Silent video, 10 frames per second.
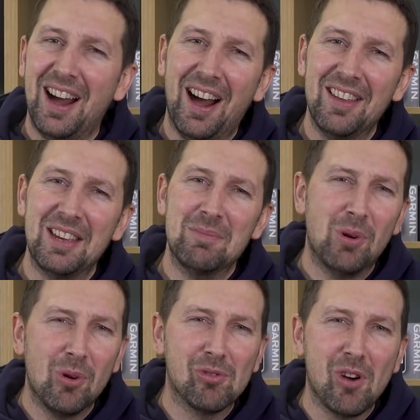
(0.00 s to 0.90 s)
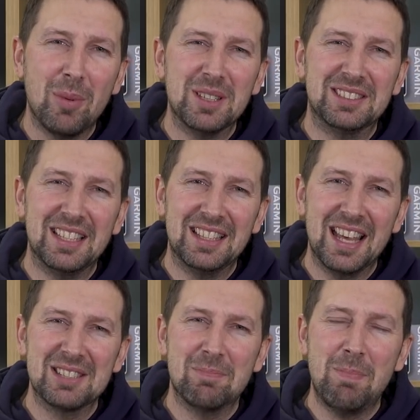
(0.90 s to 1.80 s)
I think Paul Roberts did
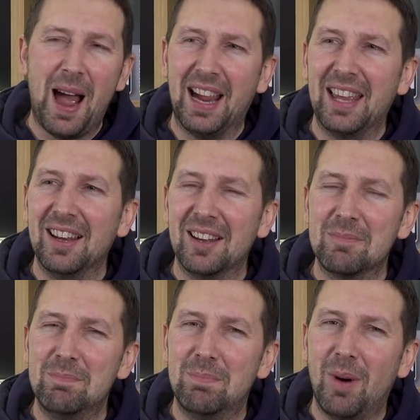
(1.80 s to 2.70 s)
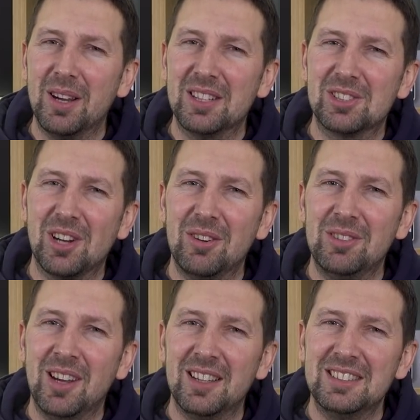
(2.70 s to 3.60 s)
this back at like Bike Show
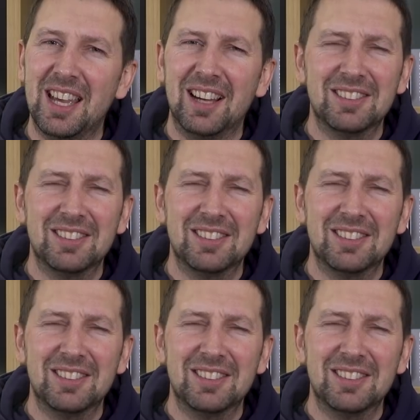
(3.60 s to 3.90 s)
ninety-eight.